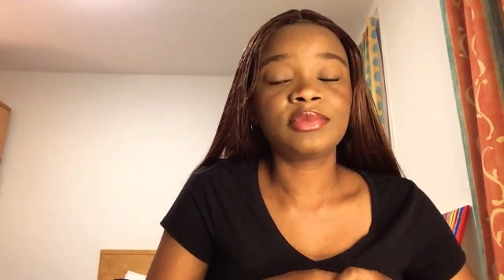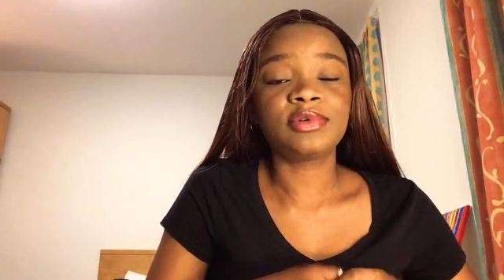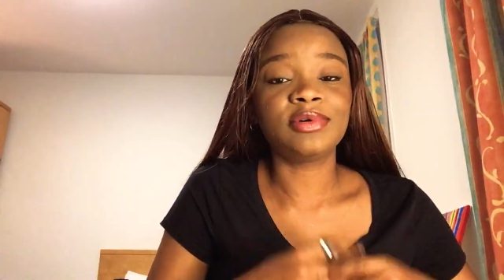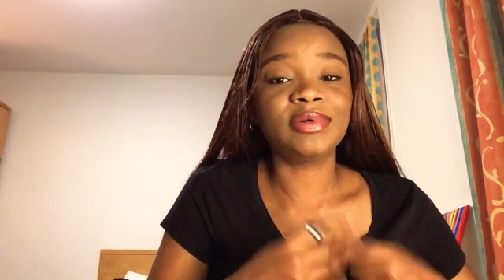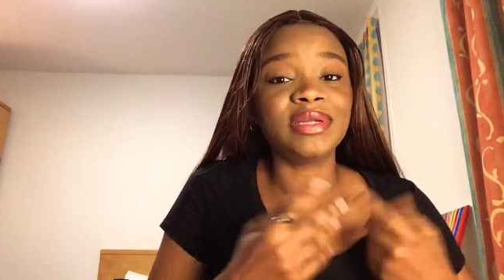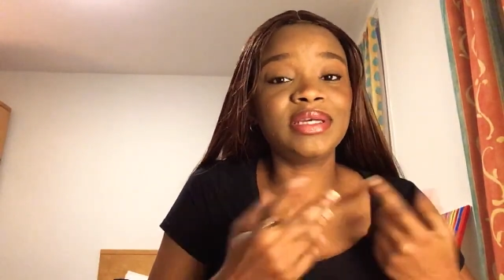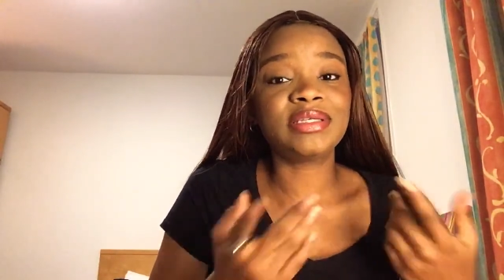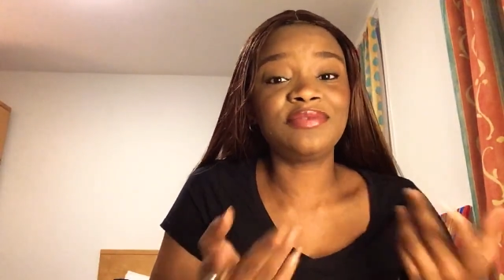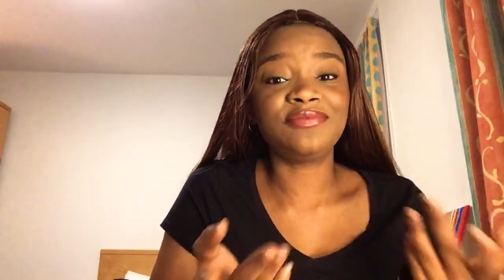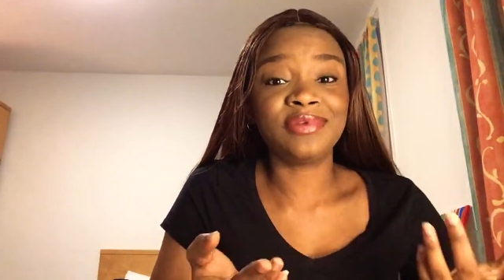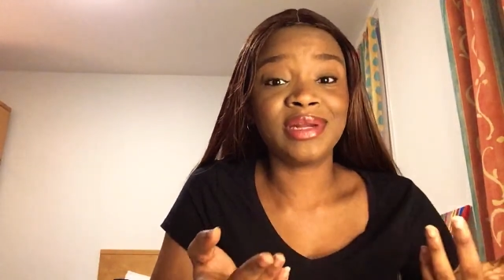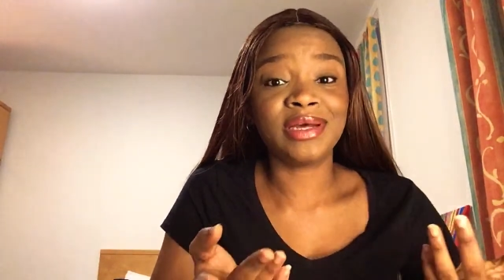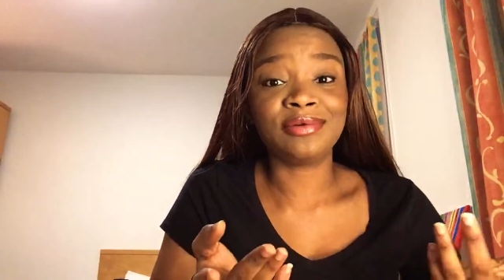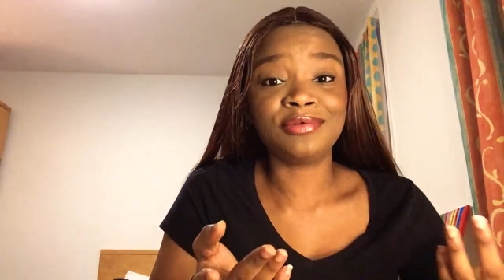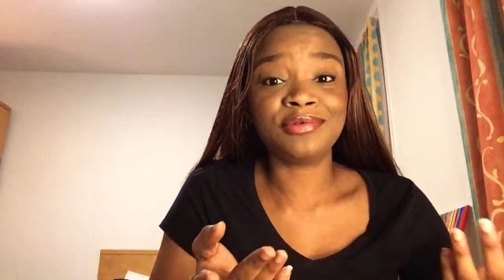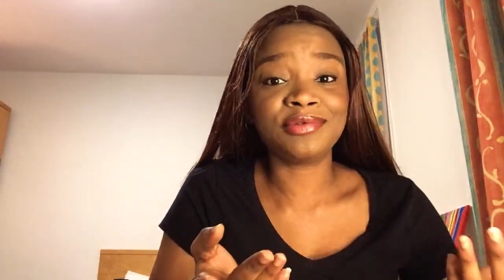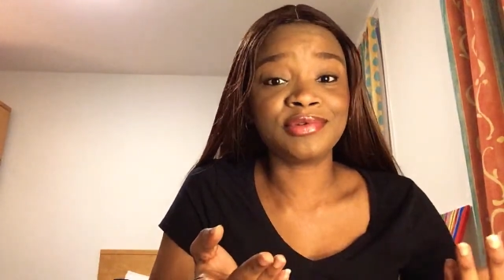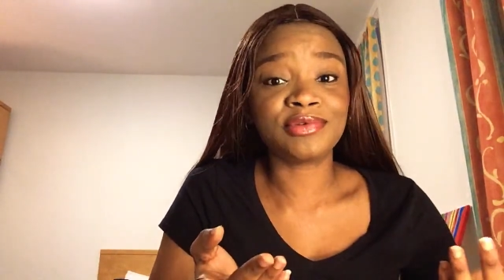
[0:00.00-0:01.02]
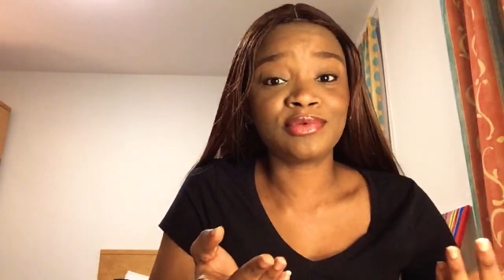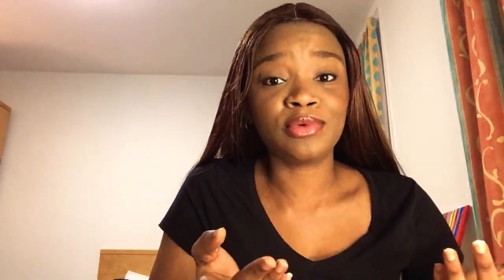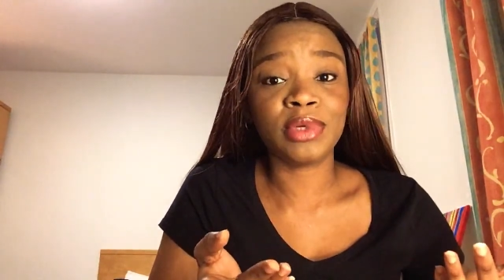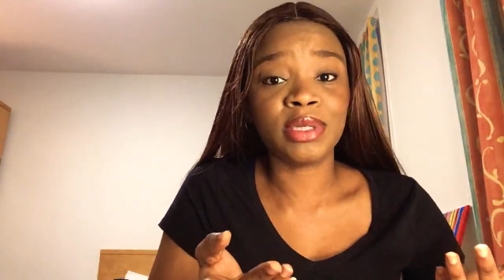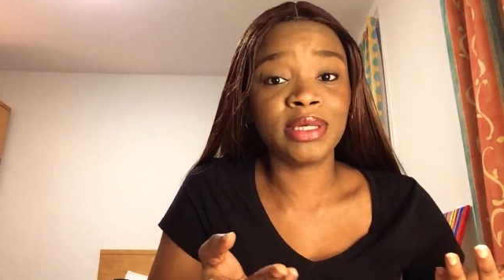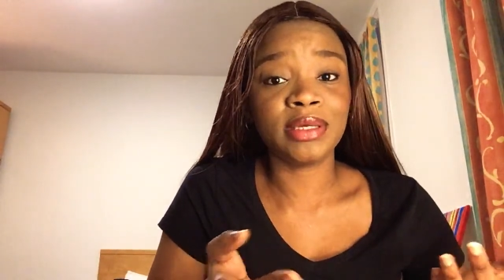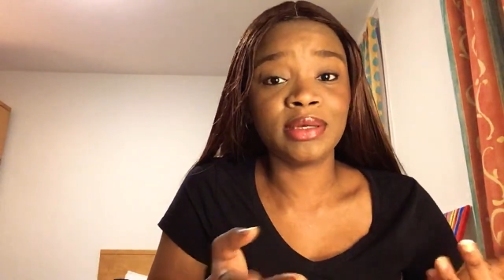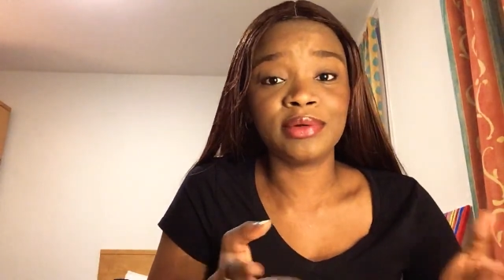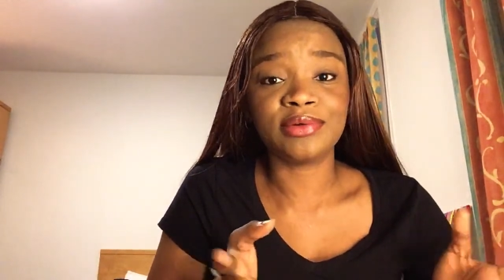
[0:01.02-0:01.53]
unless if you like go to
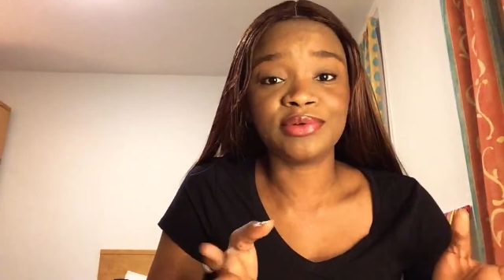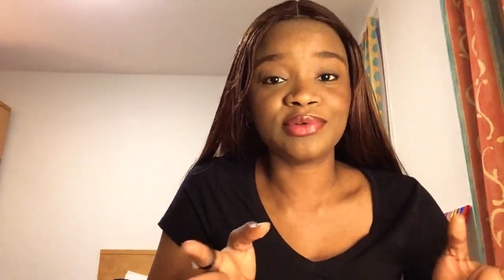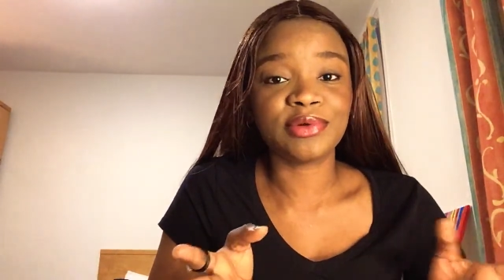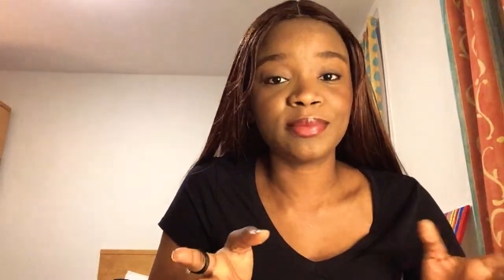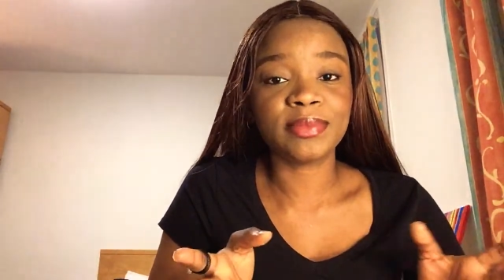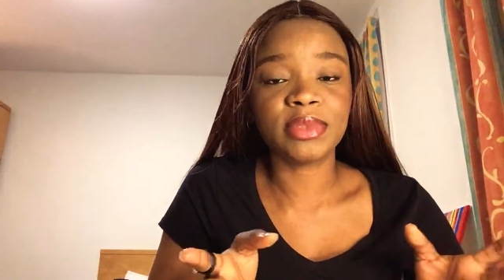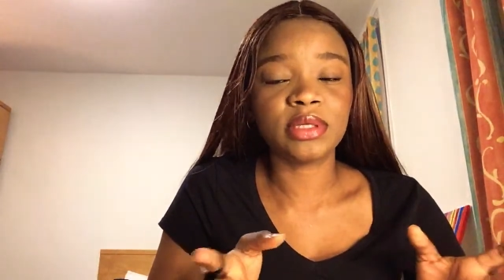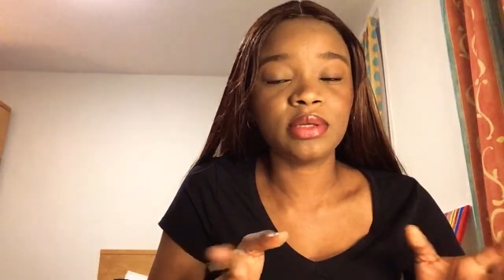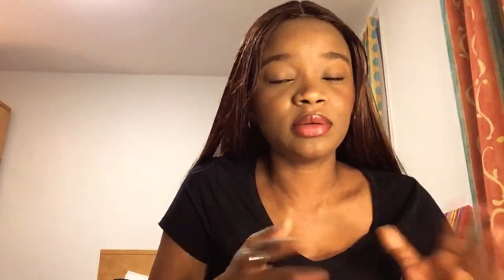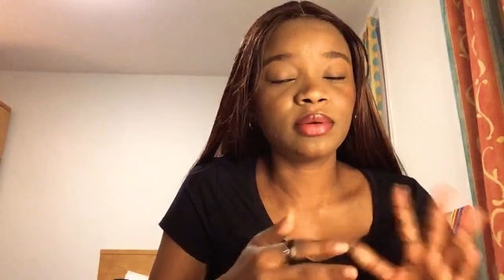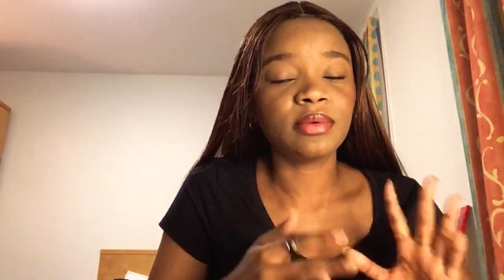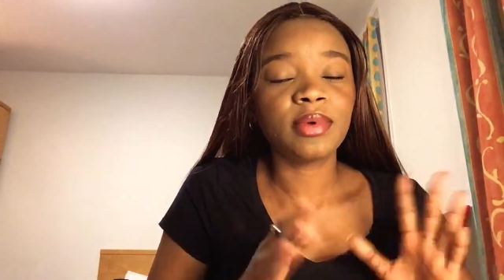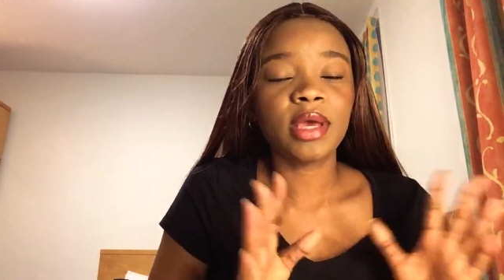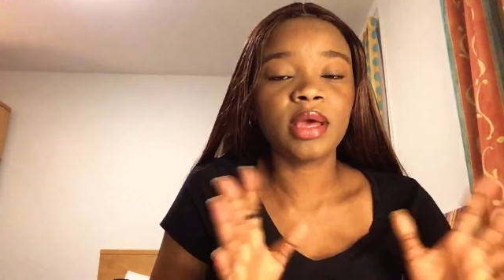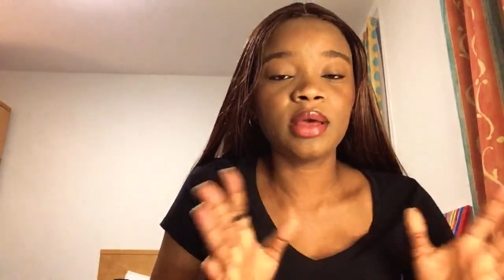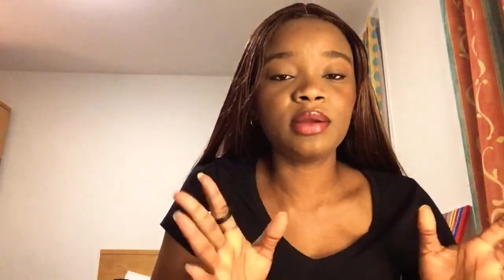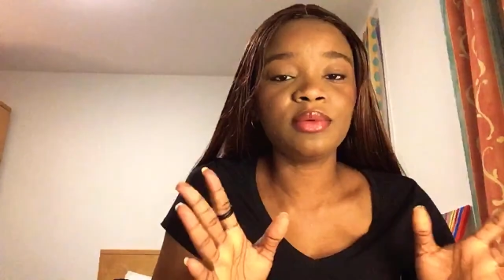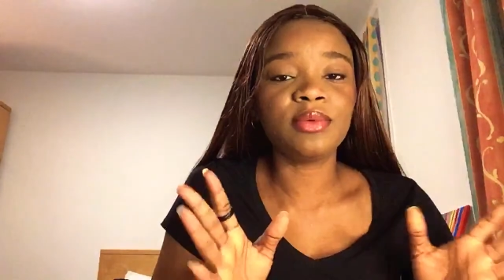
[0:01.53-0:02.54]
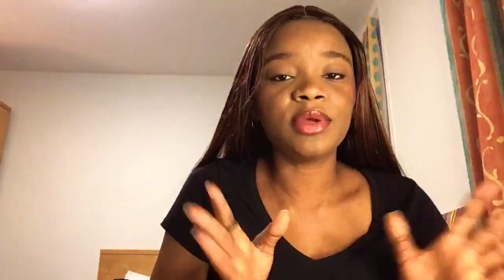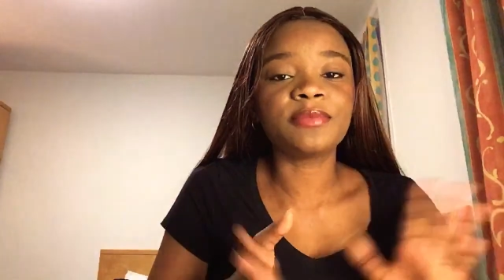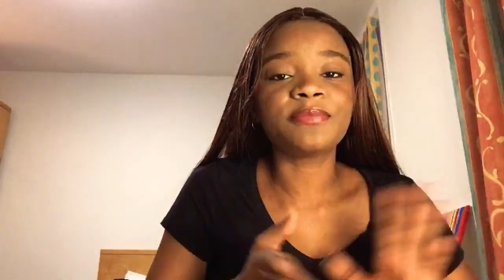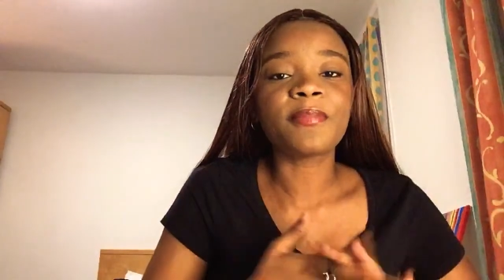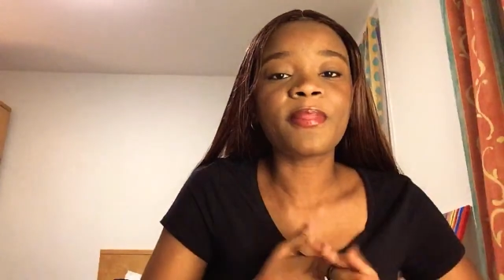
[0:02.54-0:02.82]
school again or something. Anyway,